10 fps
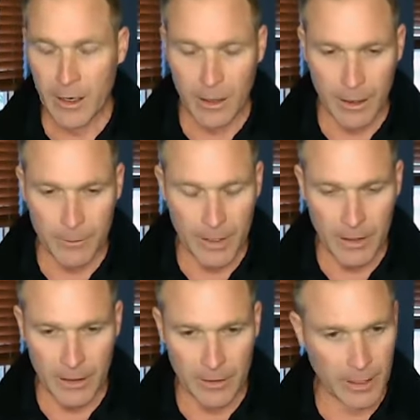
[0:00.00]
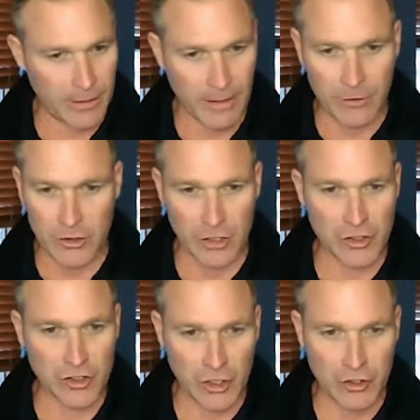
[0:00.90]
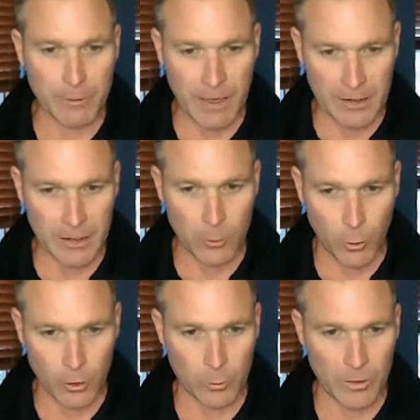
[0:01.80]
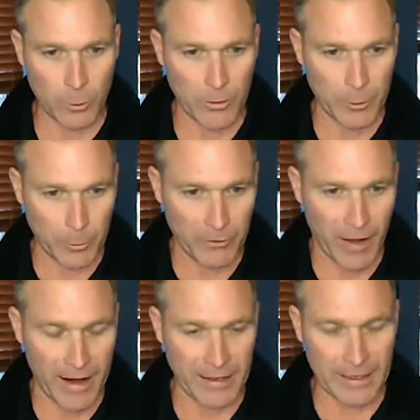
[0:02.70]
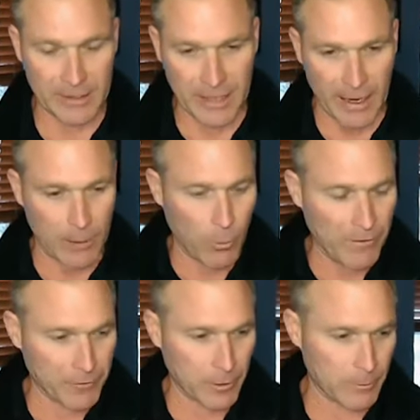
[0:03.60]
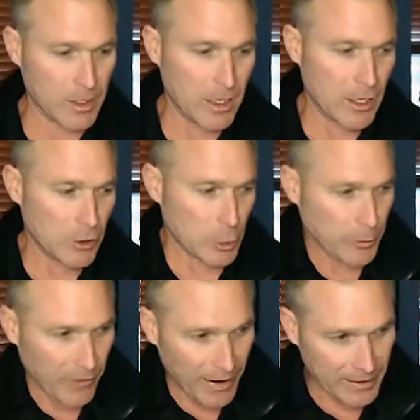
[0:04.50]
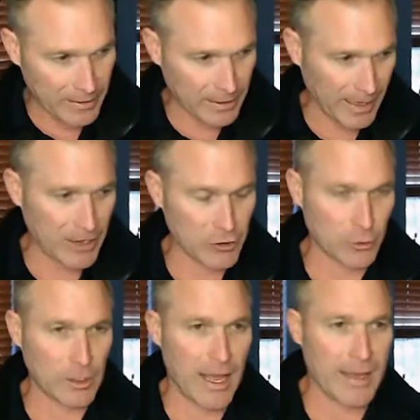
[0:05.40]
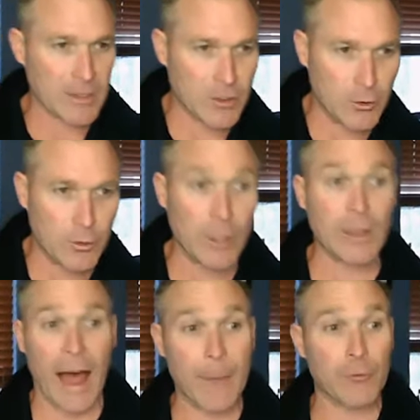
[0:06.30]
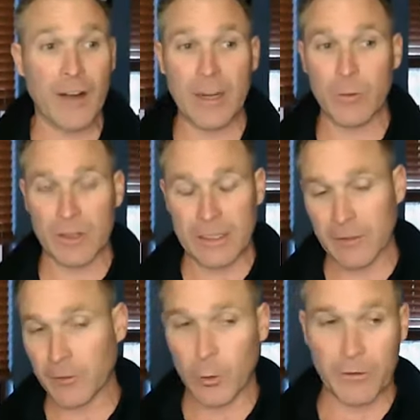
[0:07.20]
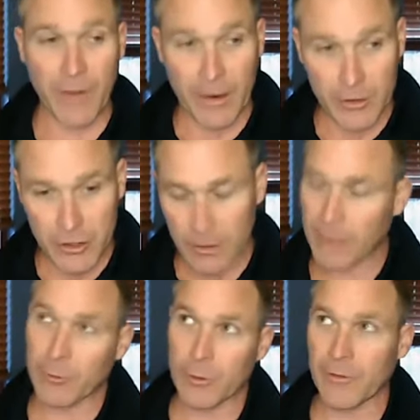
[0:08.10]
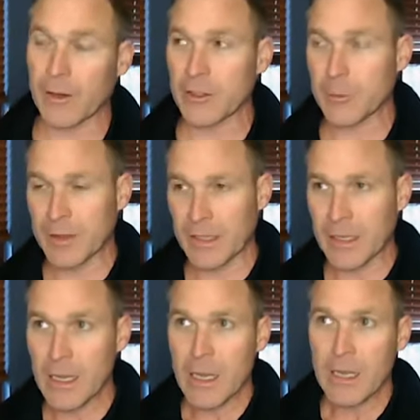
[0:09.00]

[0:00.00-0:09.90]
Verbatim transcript: Um, they've just done such amazing work with what they're providing, and it, it went from just providing an occasional class to collaborating with like Florida Fire Chief, not Florida Fire Chiefs, but the